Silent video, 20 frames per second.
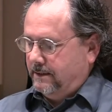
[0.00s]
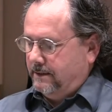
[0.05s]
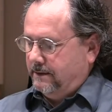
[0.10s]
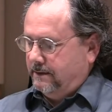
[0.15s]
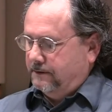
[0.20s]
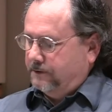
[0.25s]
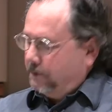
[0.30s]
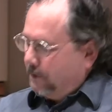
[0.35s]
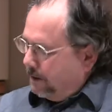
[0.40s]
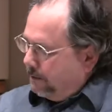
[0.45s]

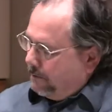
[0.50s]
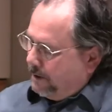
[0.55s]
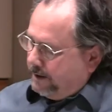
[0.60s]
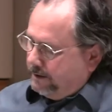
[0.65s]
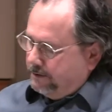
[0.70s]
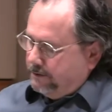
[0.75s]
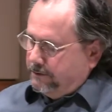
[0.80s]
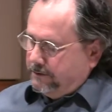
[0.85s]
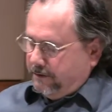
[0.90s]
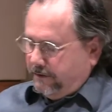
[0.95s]
So I
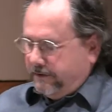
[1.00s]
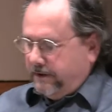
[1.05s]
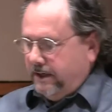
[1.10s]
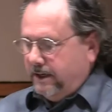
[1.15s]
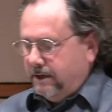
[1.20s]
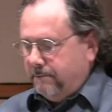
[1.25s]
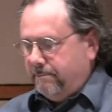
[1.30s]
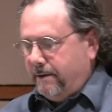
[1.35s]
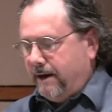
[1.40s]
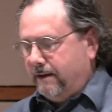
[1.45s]
want you to
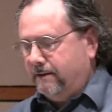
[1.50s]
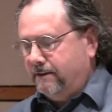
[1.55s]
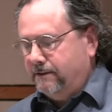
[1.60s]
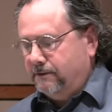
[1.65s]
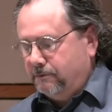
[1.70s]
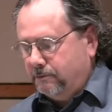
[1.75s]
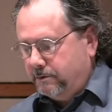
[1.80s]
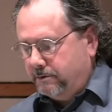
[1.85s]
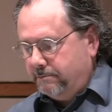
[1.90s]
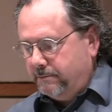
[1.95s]
think about
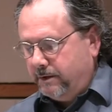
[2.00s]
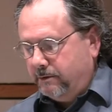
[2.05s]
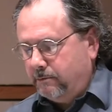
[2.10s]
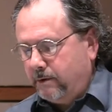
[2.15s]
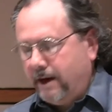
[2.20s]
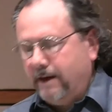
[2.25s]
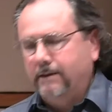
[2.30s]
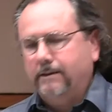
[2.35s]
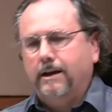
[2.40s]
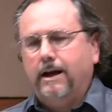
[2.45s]
this with me
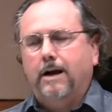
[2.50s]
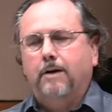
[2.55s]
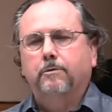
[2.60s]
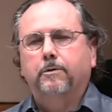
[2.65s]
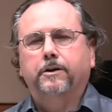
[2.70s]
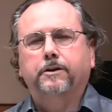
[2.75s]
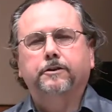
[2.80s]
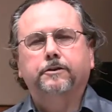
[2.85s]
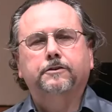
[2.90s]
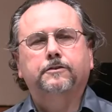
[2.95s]
right now
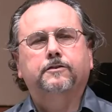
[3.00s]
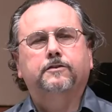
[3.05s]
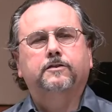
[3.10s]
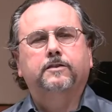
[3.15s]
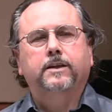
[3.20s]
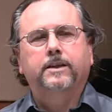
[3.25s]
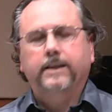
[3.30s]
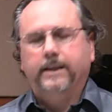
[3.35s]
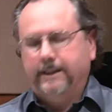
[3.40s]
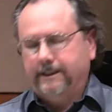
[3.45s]
where you're
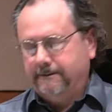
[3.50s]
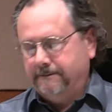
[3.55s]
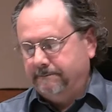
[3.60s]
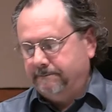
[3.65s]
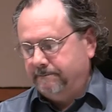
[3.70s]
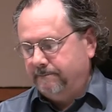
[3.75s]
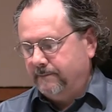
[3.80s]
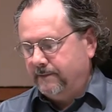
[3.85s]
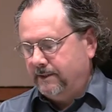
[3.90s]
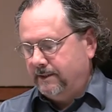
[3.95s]
sitting,
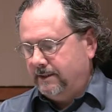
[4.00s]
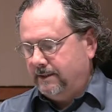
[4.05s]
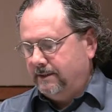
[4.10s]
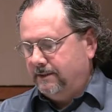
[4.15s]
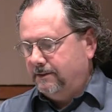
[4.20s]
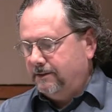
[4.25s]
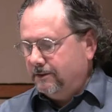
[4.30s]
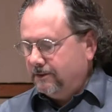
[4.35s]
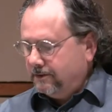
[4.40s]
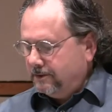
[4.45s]

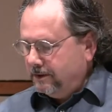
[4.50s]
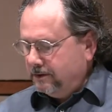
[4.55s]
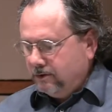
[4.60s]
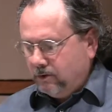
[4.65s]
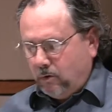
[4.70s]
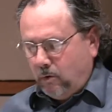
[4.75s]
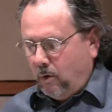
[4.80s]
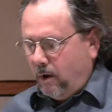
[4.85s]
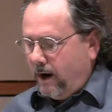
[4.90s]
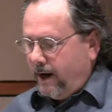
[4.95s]
just in
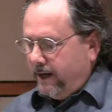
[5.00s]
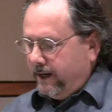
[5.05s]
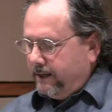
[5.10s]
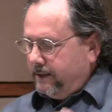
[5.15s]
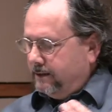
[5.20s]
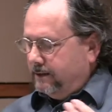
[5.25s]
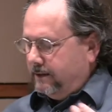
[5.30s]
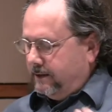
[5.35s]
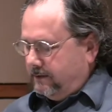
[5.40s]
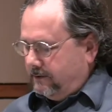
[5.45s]

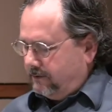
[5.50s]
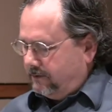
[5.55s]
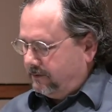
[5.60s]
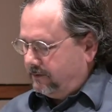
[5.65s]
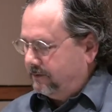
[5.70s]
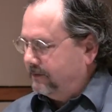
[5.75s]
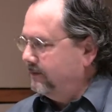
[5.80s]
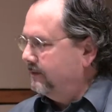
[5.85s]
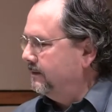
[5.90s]
quietness.